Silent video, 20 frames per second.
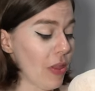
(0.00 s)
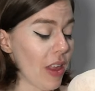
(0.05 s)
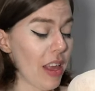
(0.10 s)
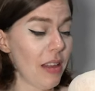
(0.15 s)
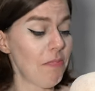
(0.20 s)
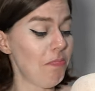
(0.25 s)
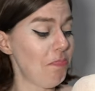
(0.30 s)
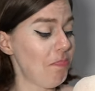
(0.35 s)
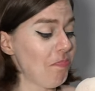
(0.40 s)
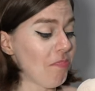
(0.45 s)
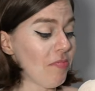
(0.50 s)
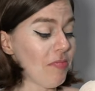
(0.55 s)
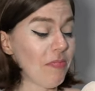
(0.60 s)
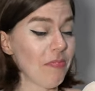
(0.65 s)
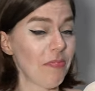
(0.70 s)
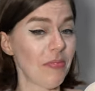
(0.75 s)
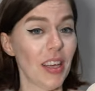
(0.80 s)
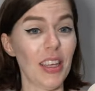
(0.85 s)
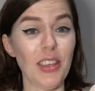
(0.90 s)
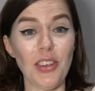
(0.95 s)
and
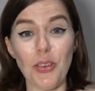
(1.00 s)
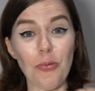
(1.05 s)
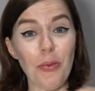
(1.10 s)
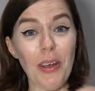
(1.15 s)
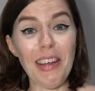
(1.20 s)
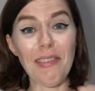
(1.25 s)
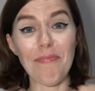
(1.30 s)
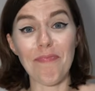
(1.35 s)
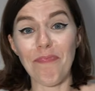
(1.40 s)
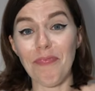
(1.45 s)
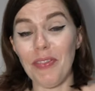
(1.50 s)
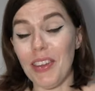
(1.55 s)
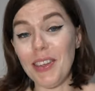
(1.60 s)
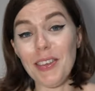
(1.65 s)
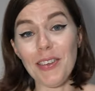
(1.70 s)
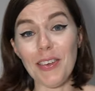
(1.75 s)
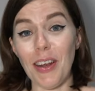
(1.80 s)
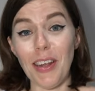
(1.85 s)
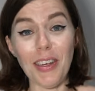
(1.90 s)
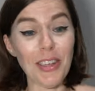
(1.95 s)
it's sweet, it's
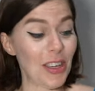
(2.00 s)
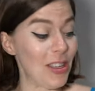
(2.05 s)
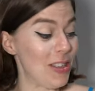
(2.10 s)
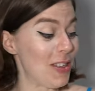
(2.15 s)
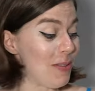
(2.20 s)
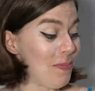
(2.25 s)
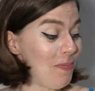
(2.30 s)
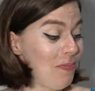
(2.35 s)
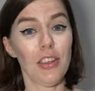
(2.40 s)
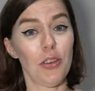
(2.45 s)
delicious.